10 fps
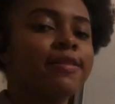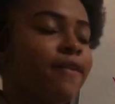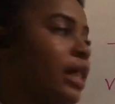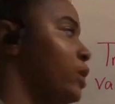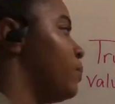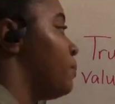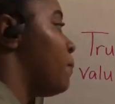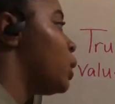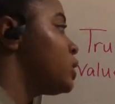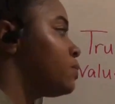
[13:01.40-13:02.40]
value
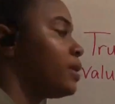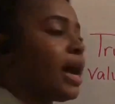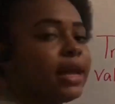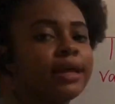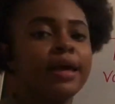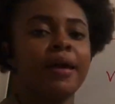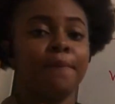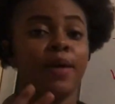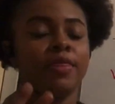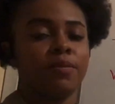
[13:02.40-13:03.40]
multiplied
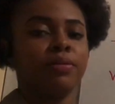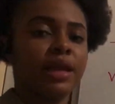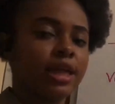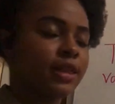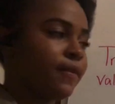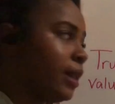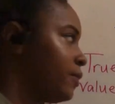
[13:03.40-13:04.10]
by the place value.